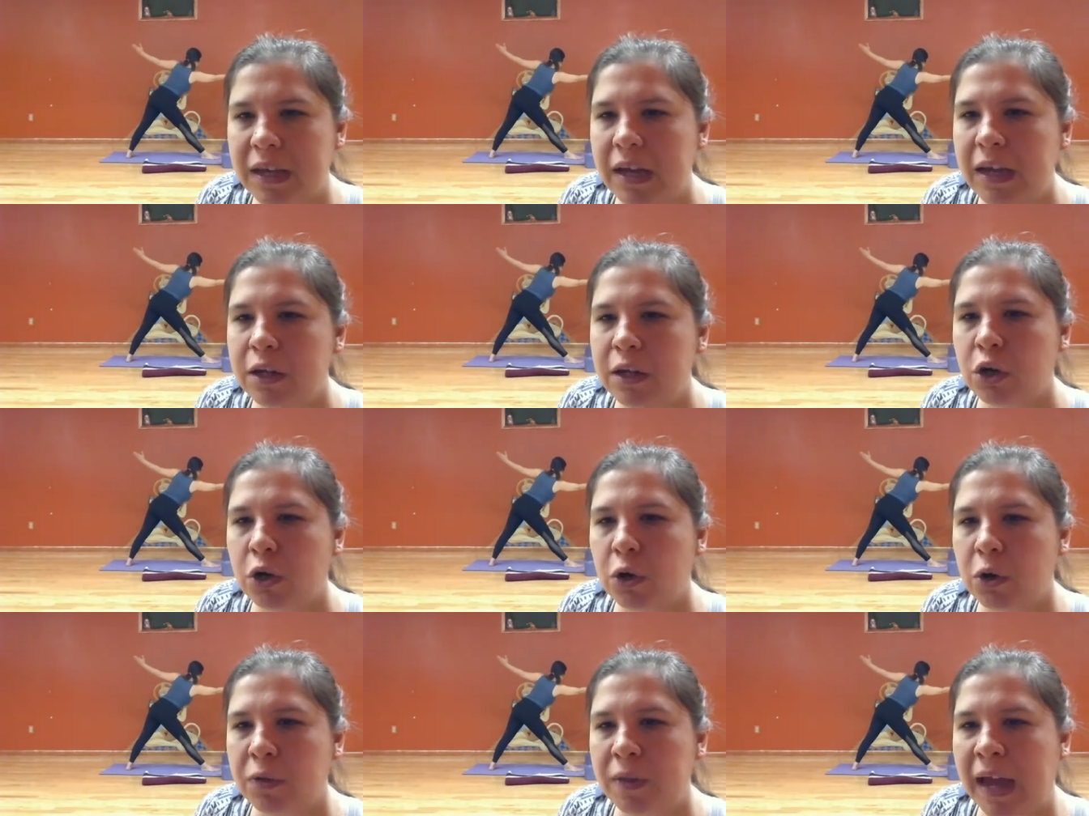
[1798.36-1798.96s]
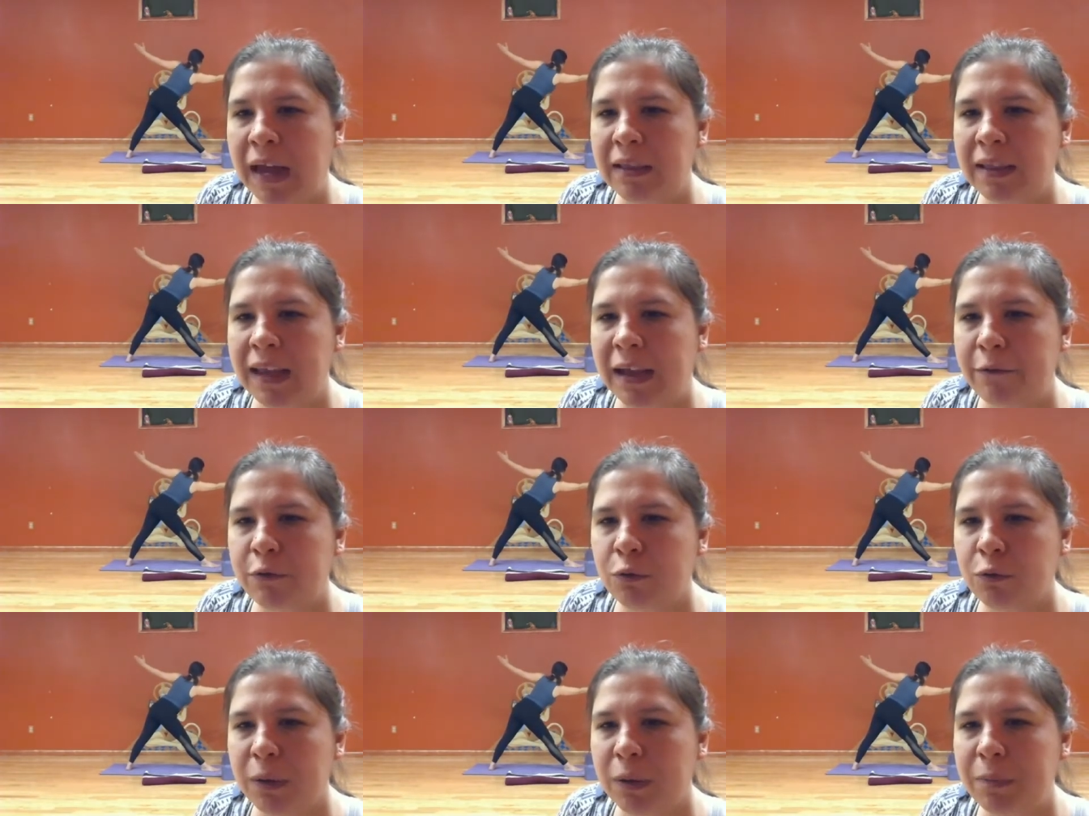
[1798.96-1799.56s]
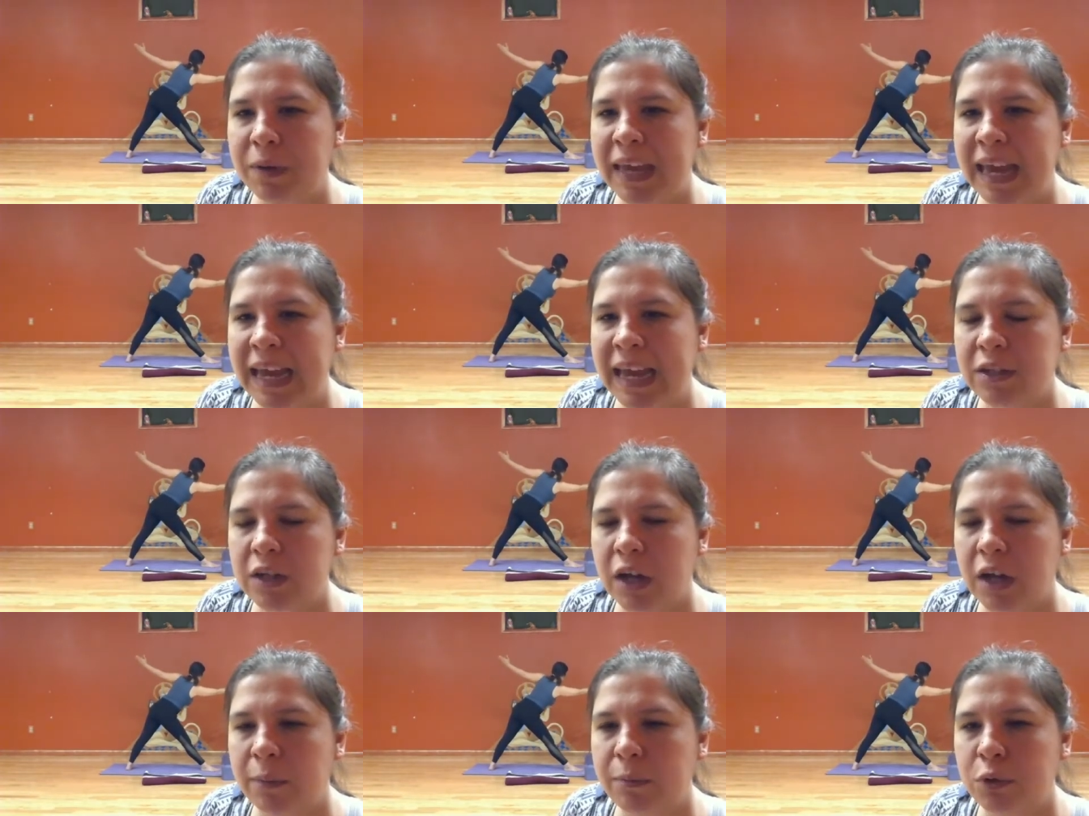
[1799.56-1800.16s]
Turn that left rib
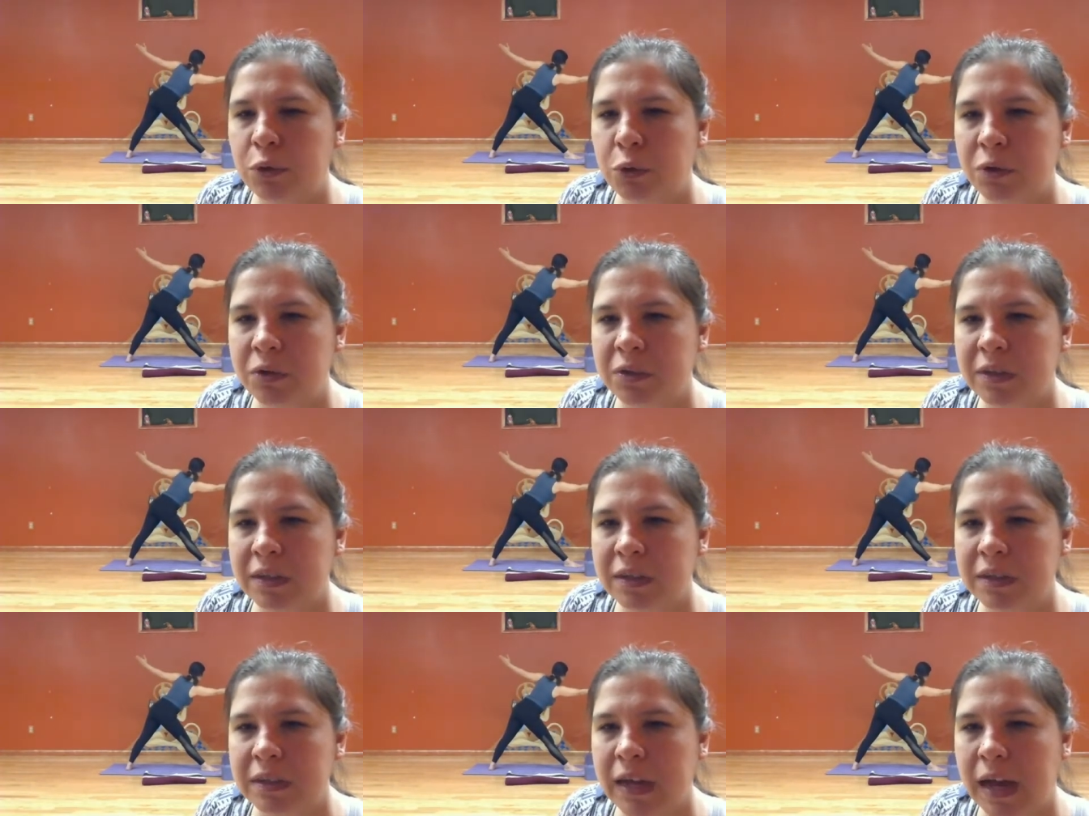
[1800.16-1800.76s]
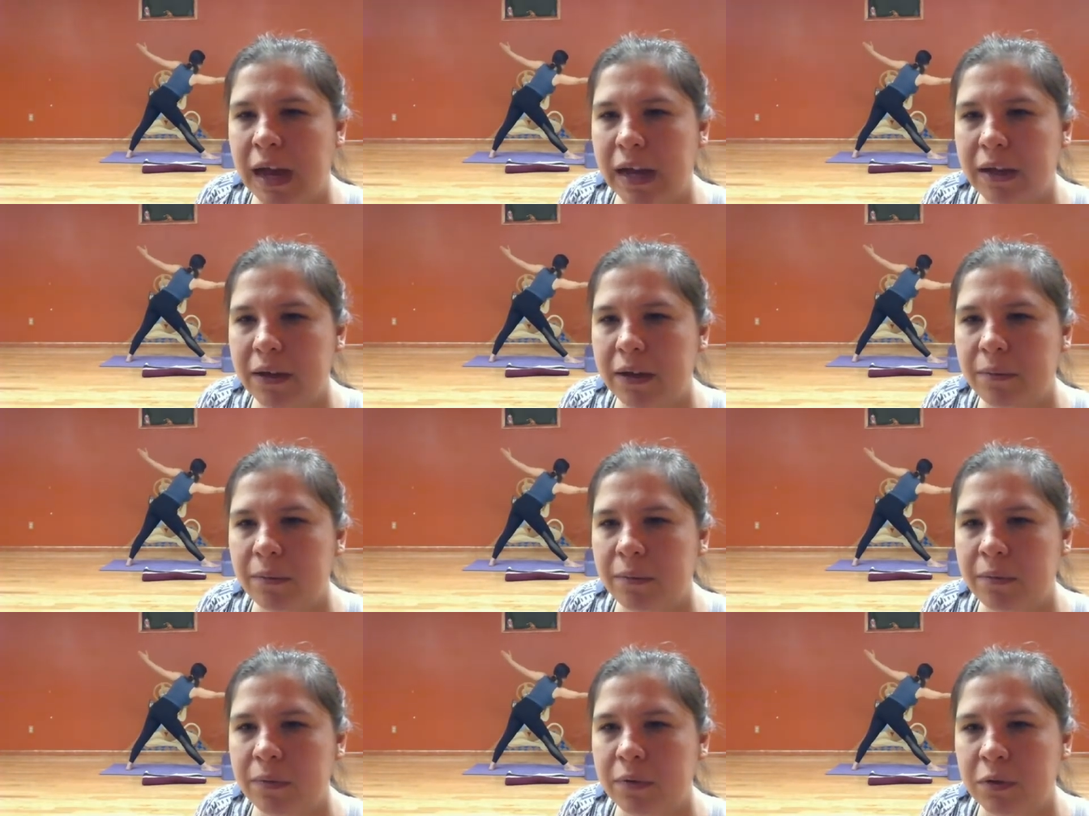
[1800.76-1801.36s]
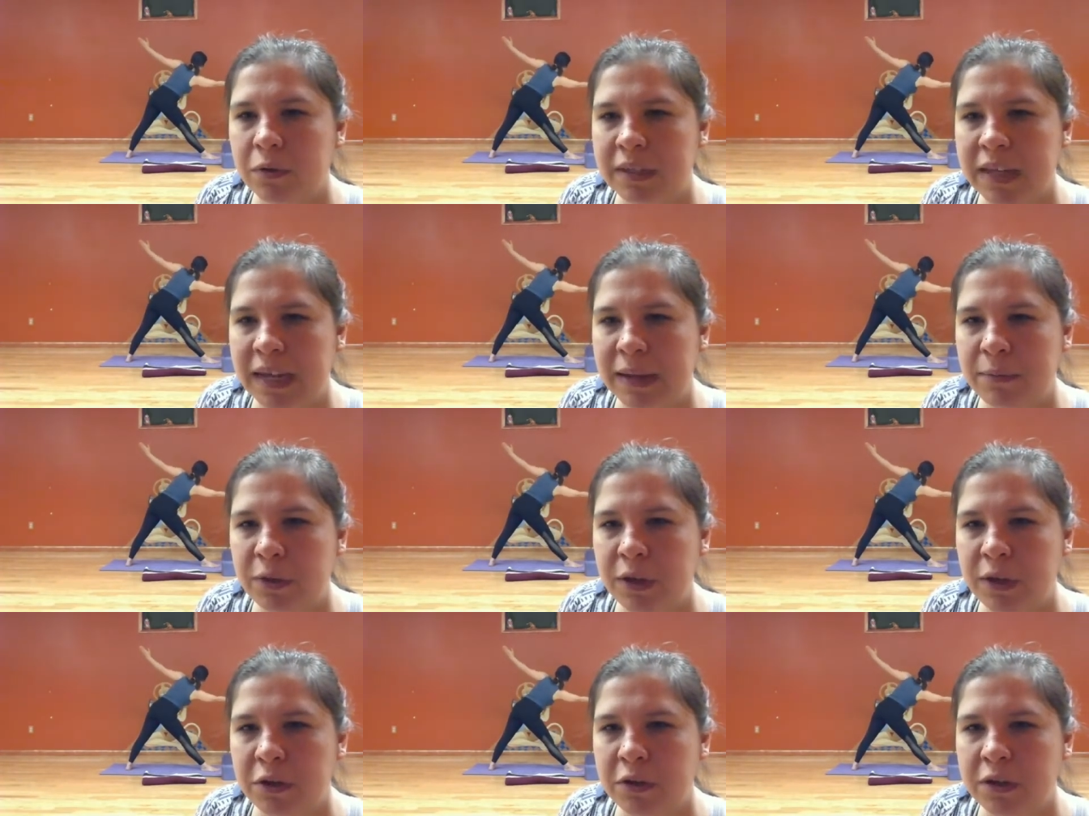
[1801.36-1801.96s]
cage up towards the sky. The same
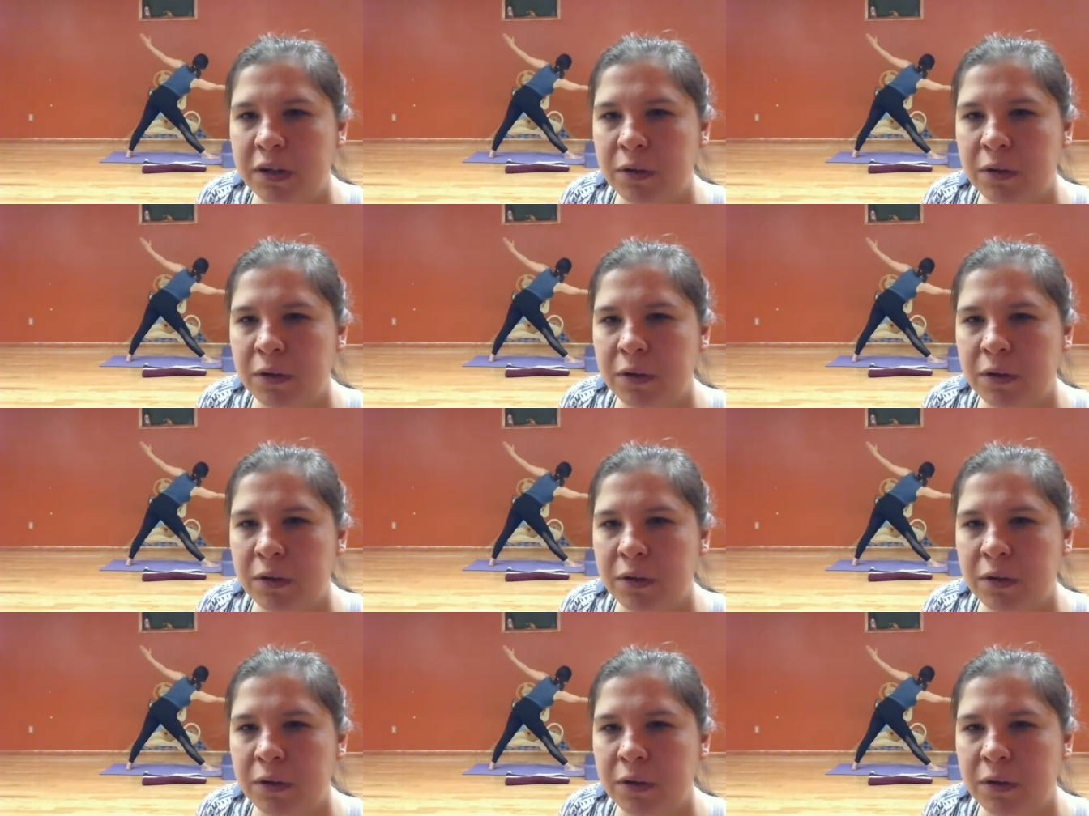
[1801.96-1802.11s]
thing you did in